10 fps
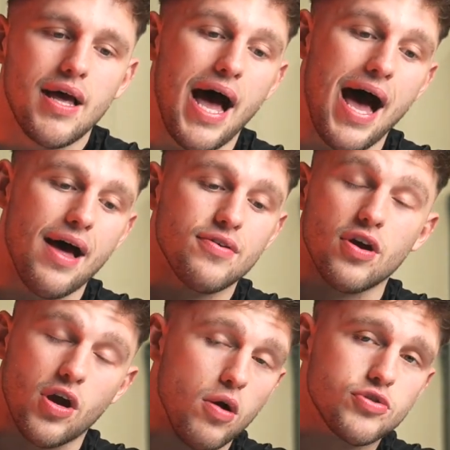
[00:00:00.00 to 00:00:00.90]
and
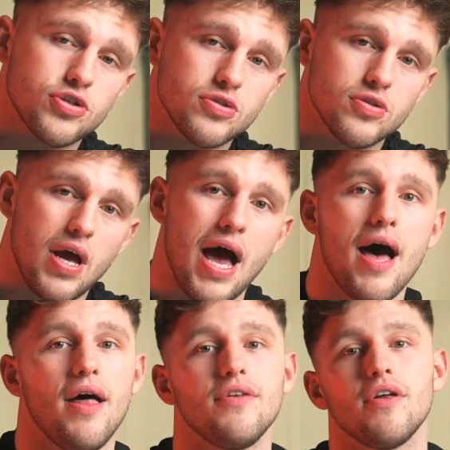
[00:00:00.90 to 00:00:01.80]
a coach
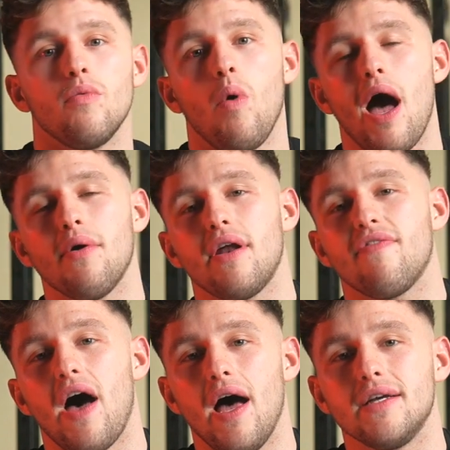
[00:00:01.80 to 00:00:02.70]
and what I would
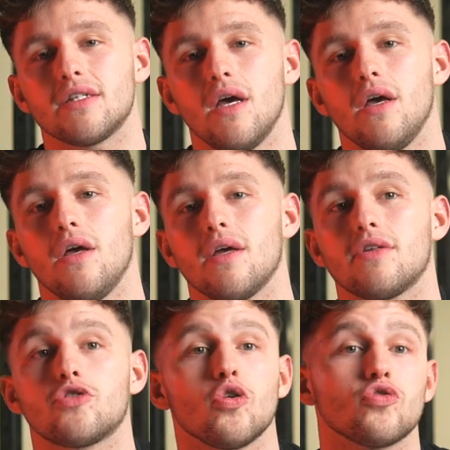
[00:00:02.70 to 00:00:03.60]
advise
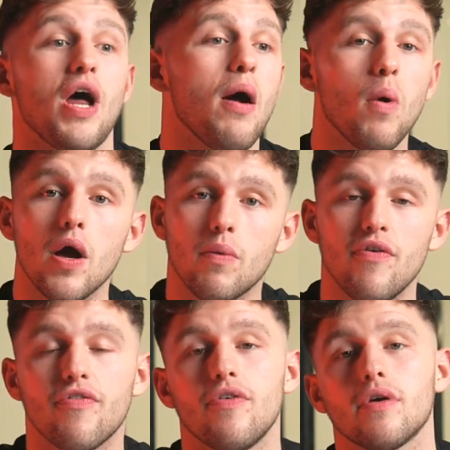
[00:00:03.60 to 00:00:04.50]
children I work
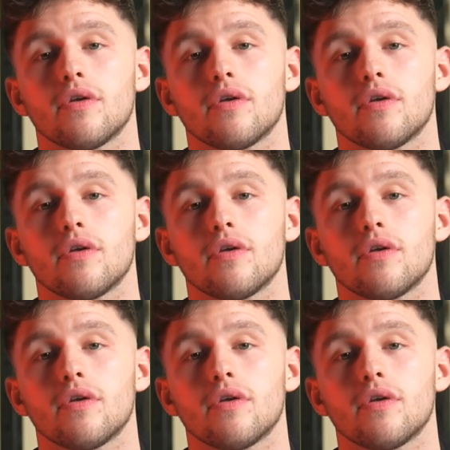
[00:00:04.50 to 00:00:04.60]
with,